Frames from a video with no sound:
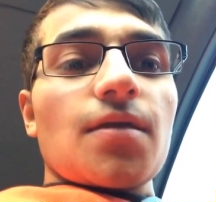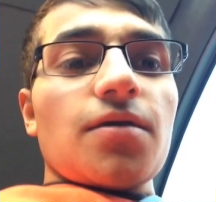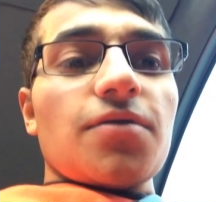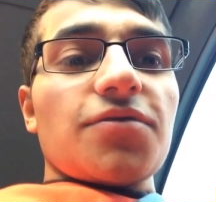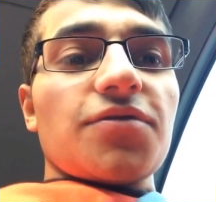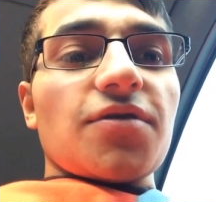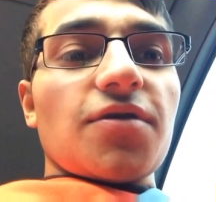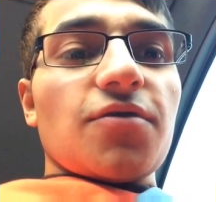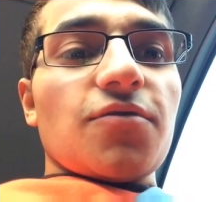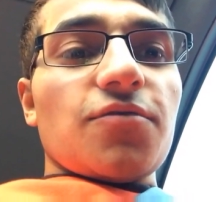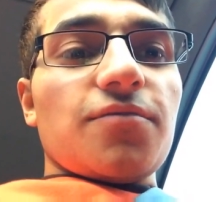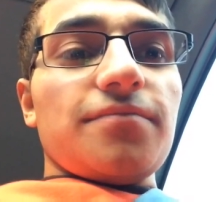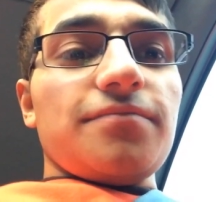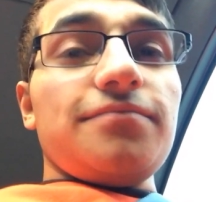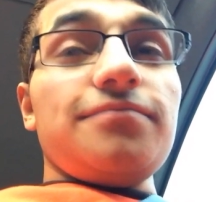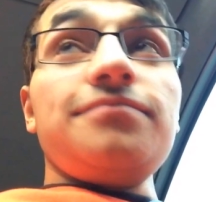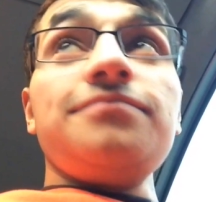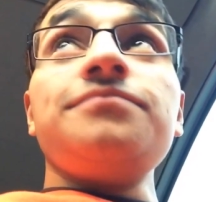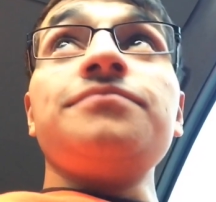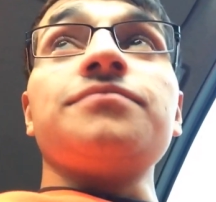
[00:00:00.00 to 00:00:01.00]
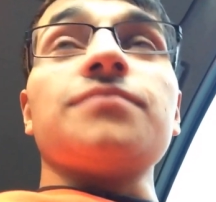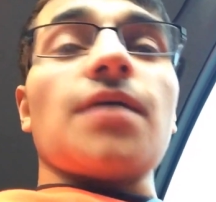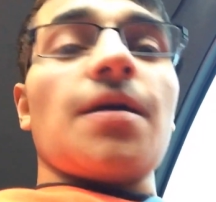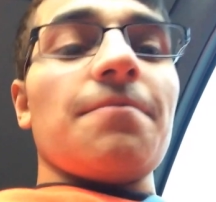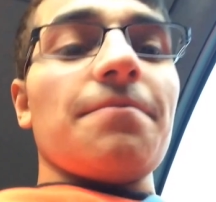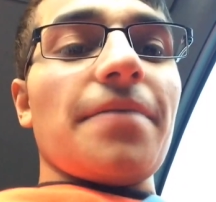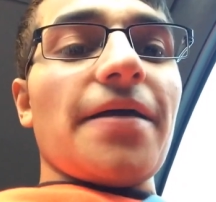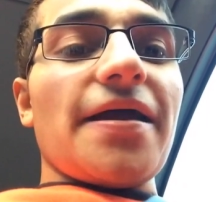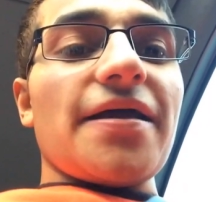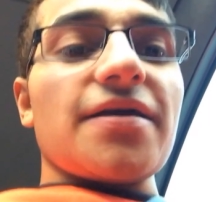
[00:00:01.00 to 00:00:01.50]
So,
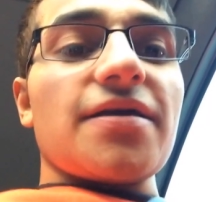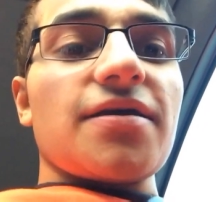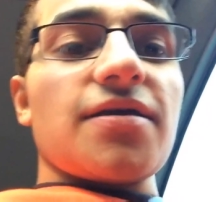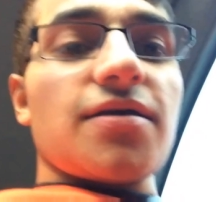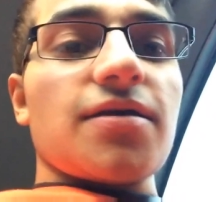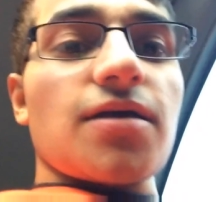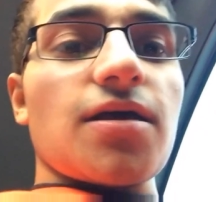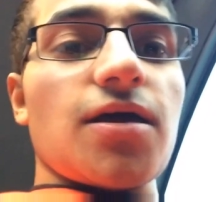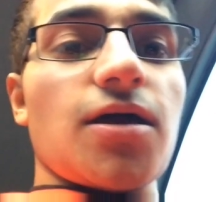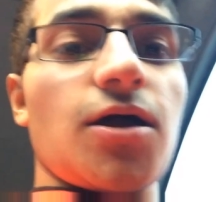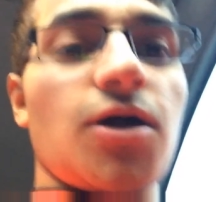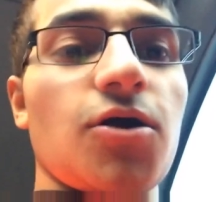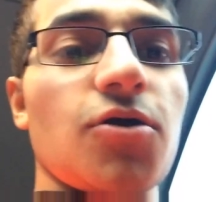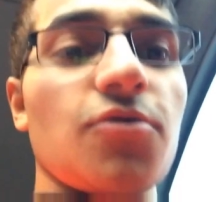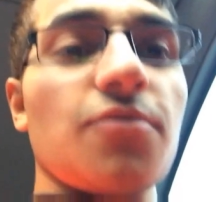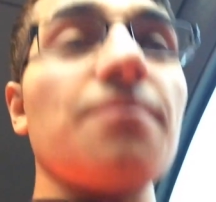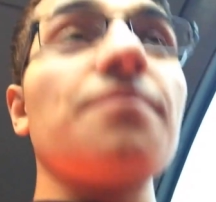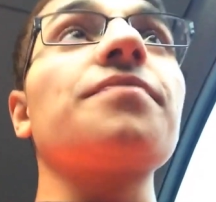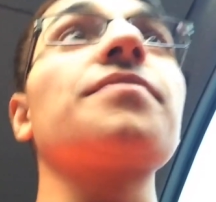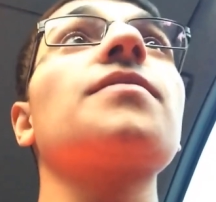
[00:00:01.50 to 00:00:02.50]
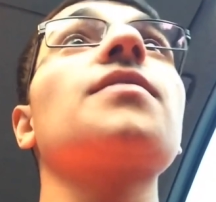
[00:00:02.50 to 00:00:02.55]
I'm back at home.